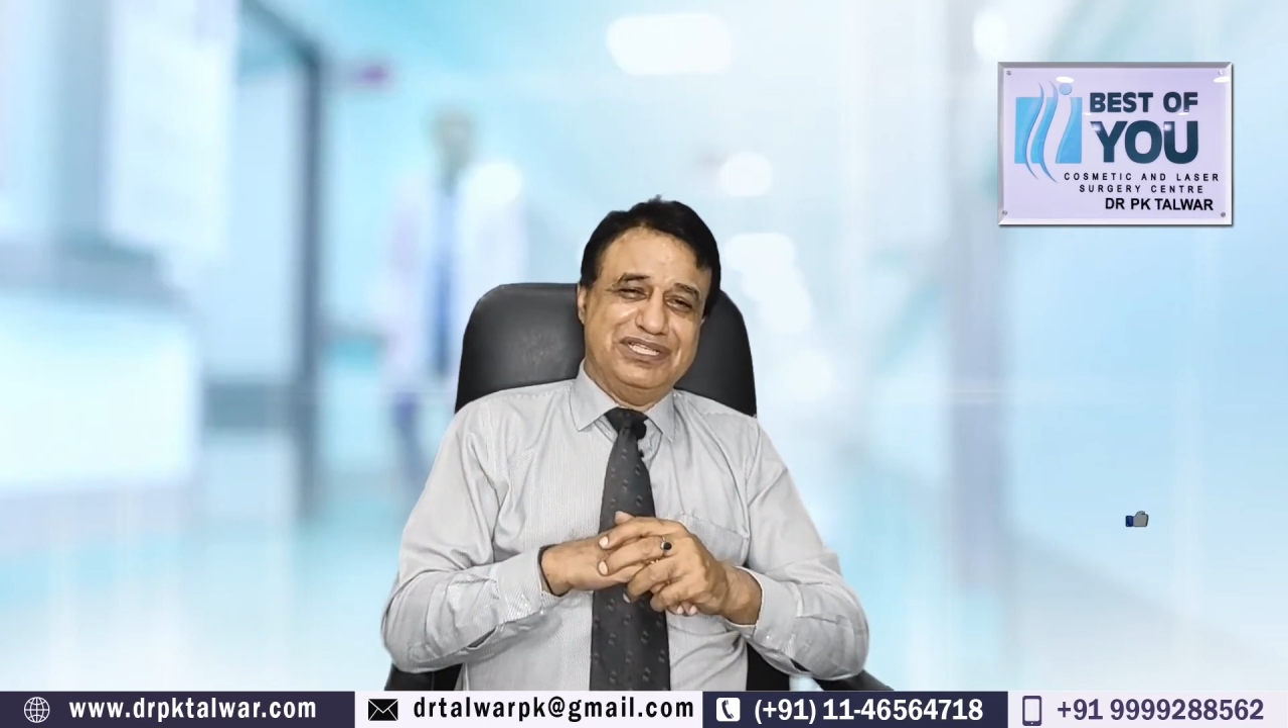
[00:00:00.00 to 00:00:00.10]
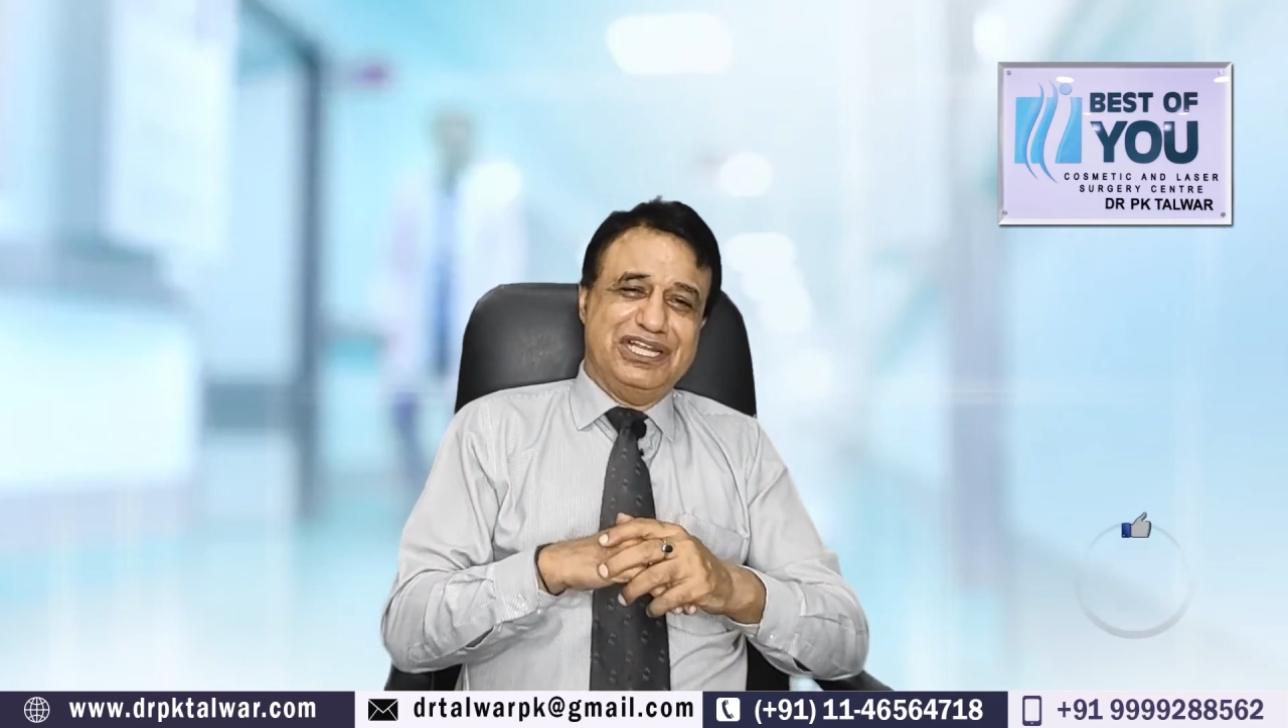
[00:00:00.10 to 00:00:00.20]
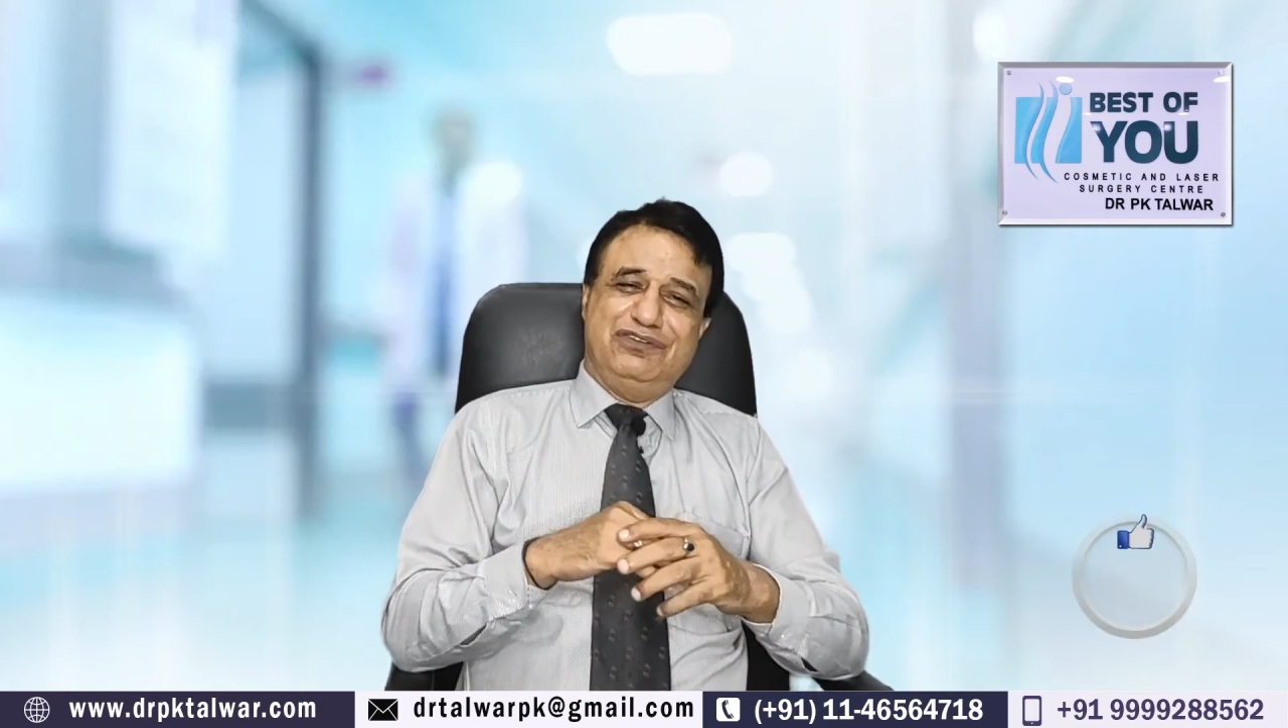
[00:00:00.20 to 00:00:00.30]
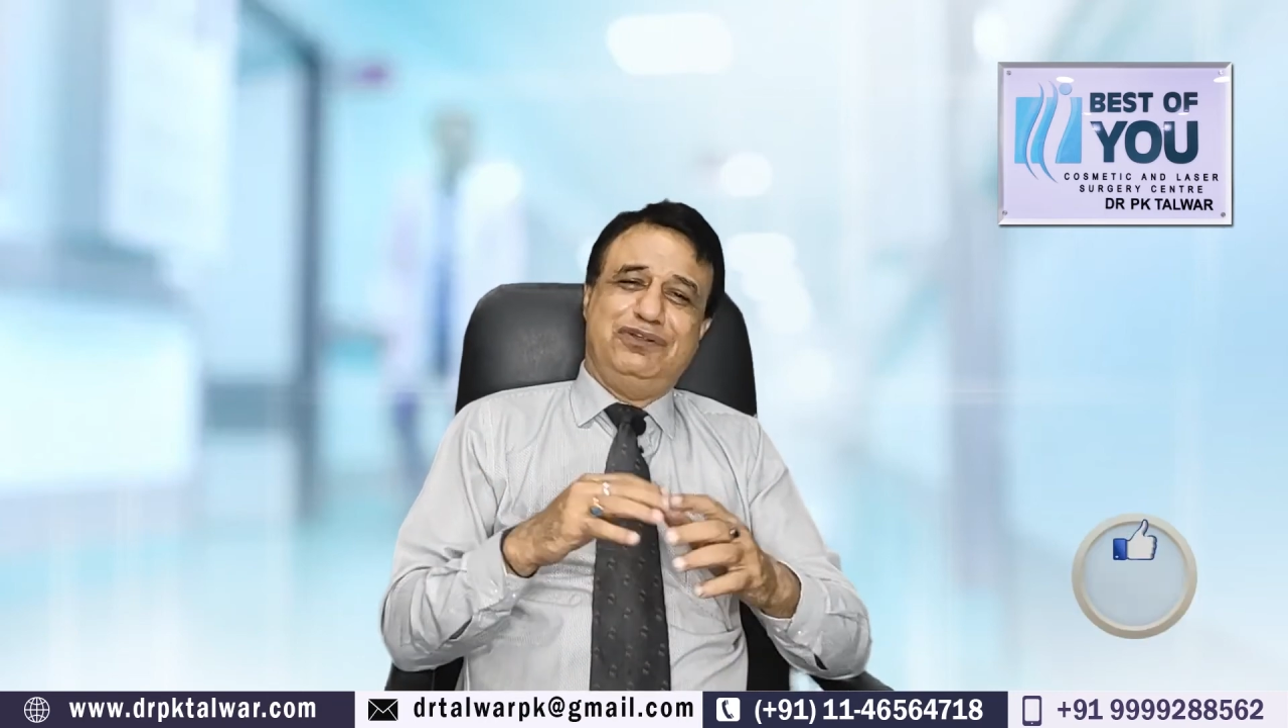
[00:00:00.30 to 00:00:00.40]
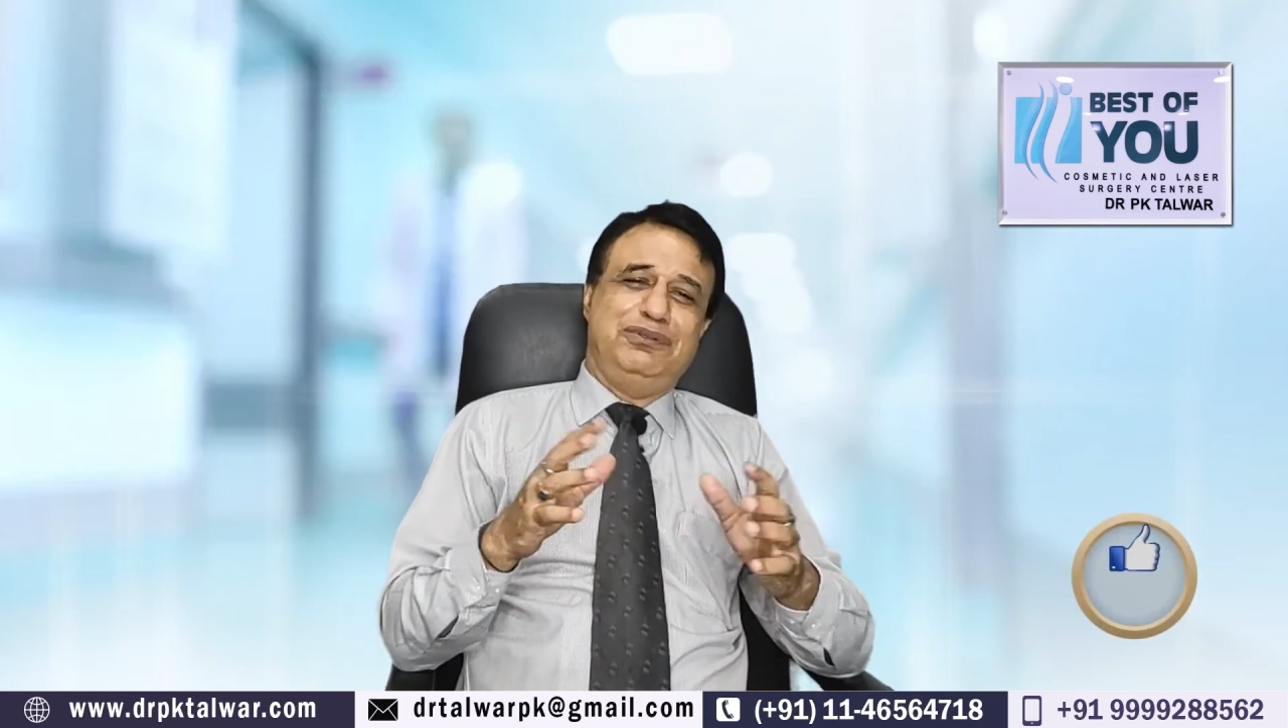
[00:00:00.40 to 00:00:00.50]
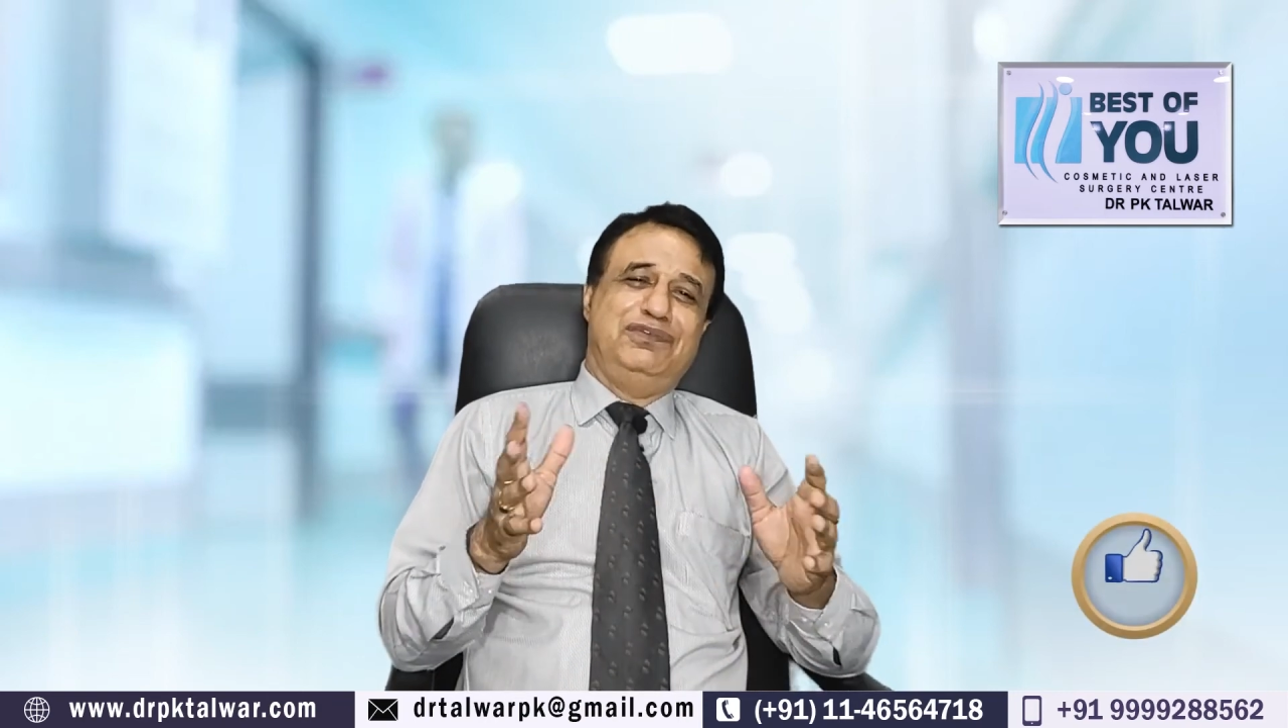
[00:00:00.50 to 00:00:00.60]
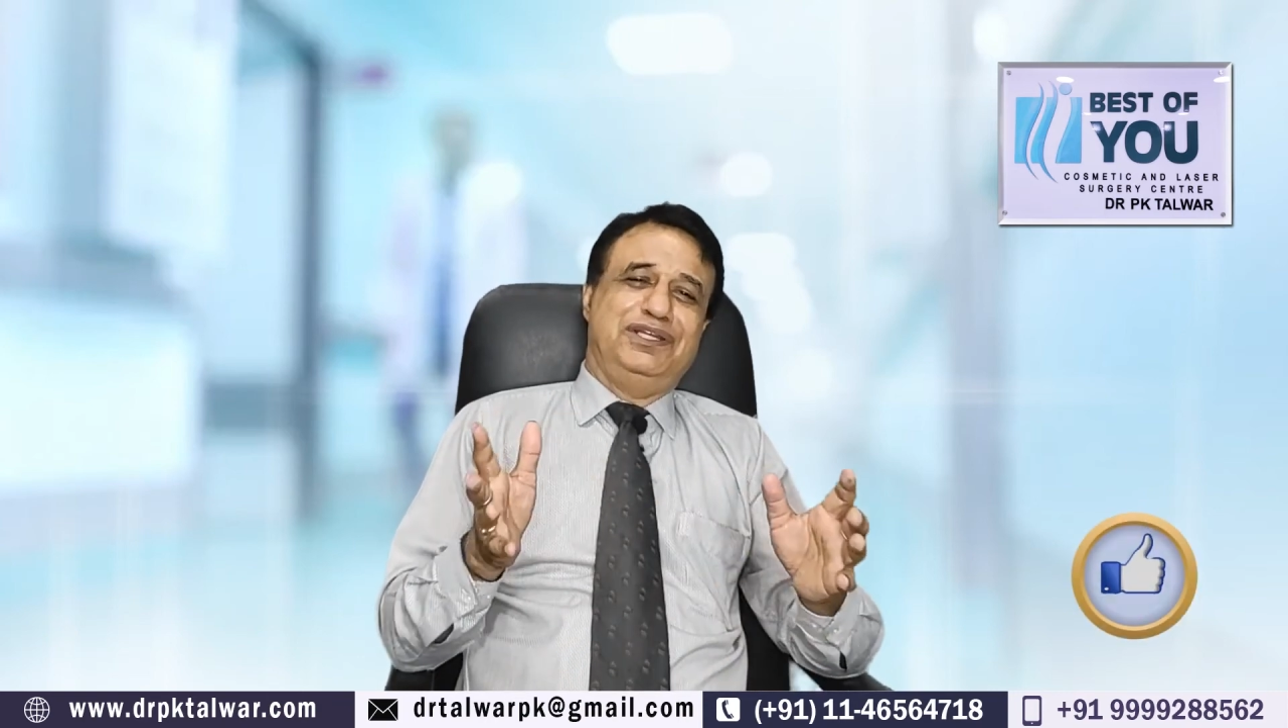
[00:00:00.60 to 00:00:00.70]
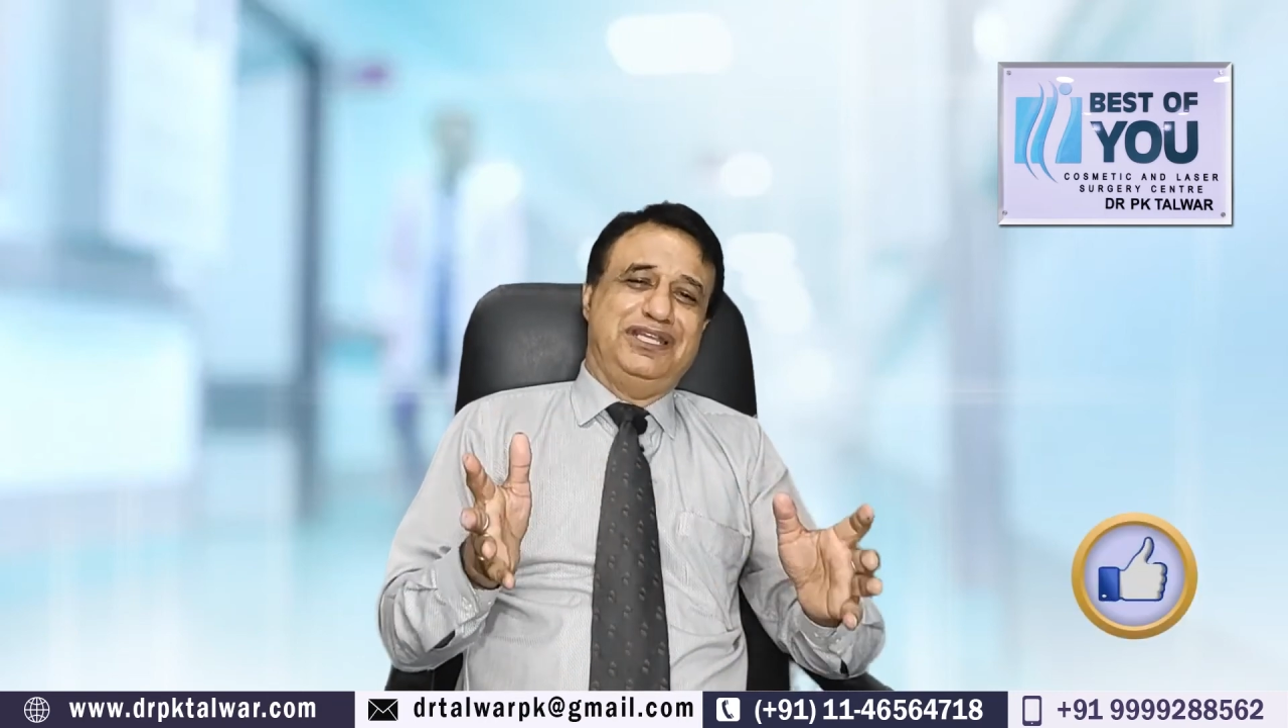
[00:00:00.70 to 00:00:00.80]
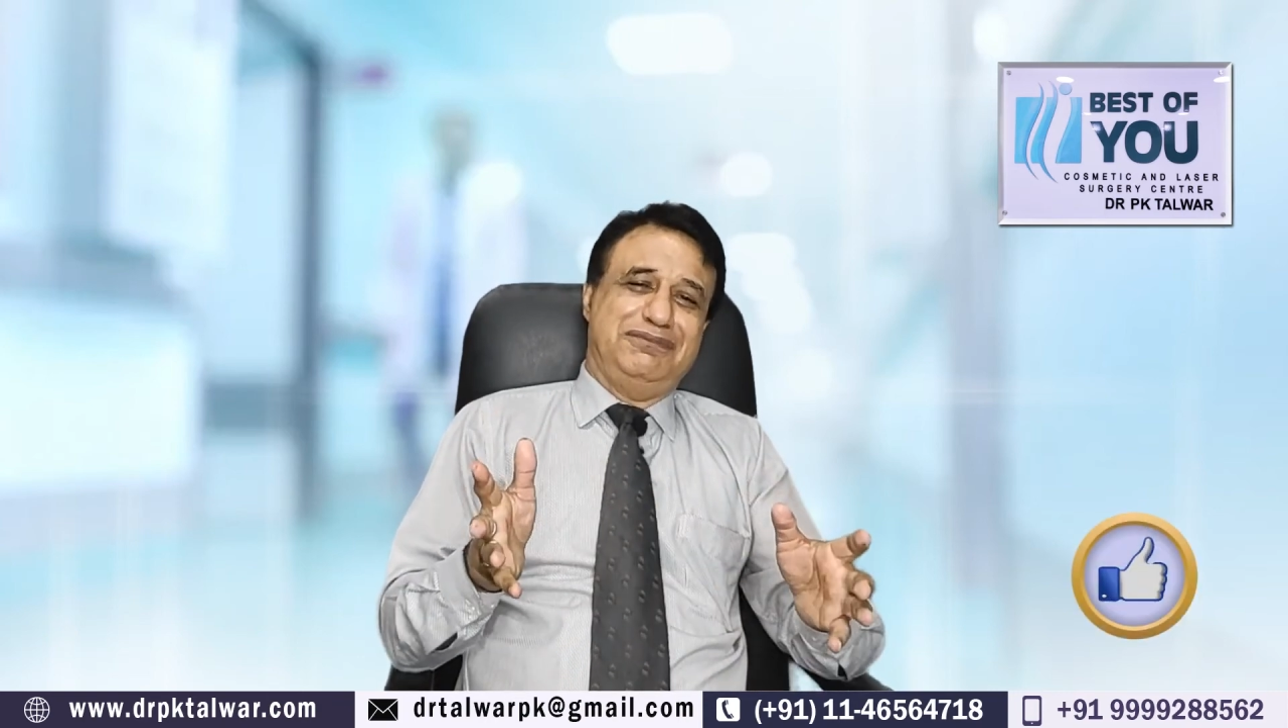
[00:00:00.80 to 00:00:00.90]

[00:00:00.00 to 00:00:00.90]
and we'll be very